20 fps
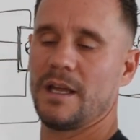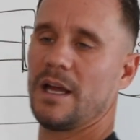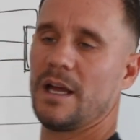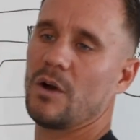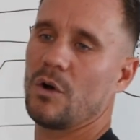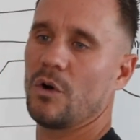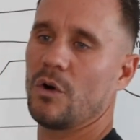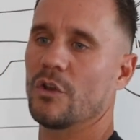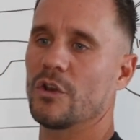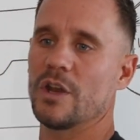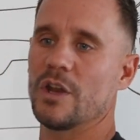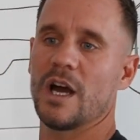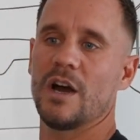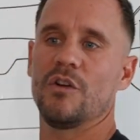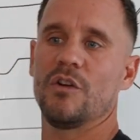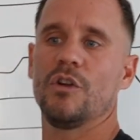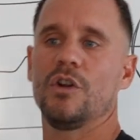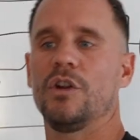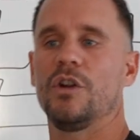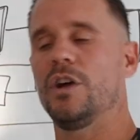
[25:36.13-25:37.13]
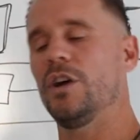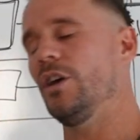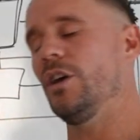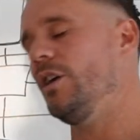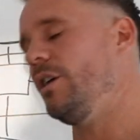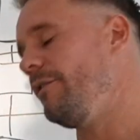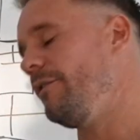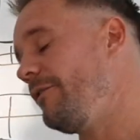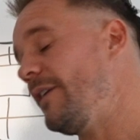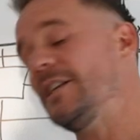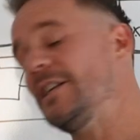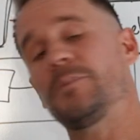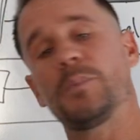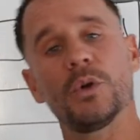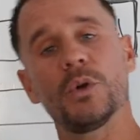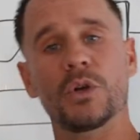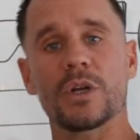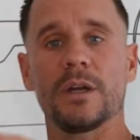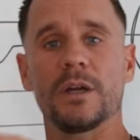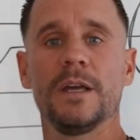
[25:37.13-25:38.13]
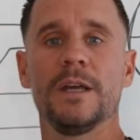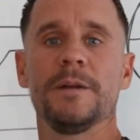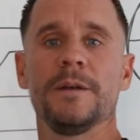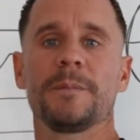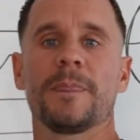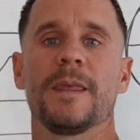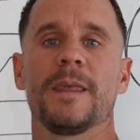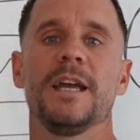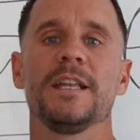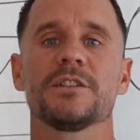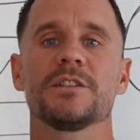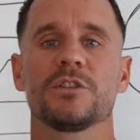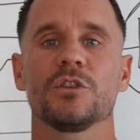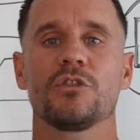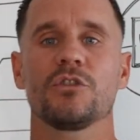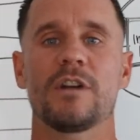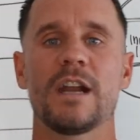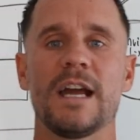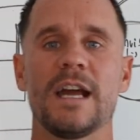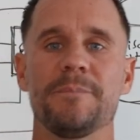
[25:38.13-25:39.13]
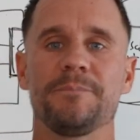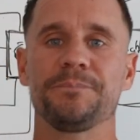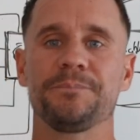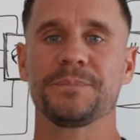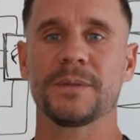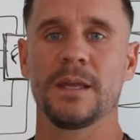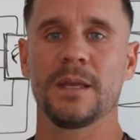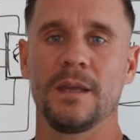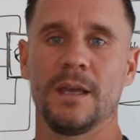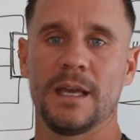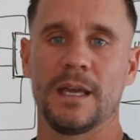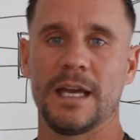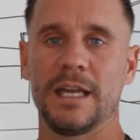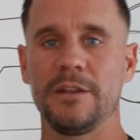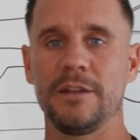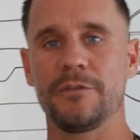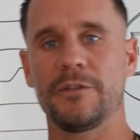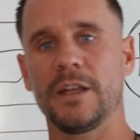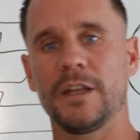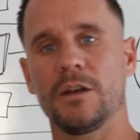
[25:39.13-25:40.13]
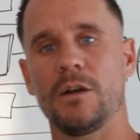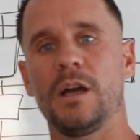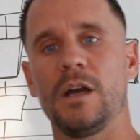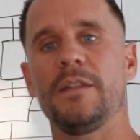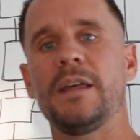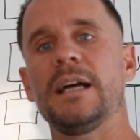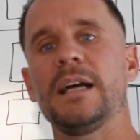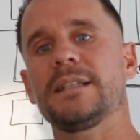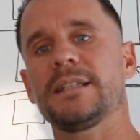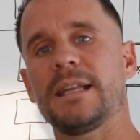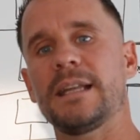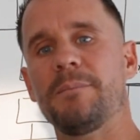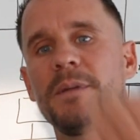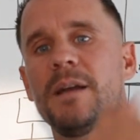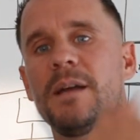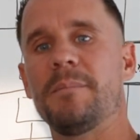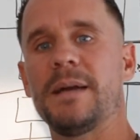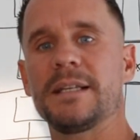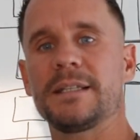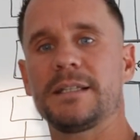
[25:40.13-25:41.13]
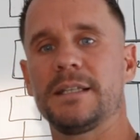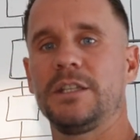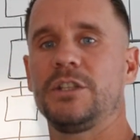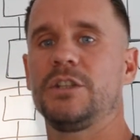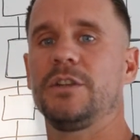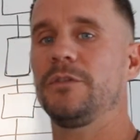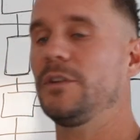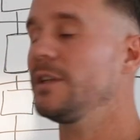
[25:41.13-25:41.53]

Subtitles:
on Facebook, Instagram, anything like that. Send me a message. If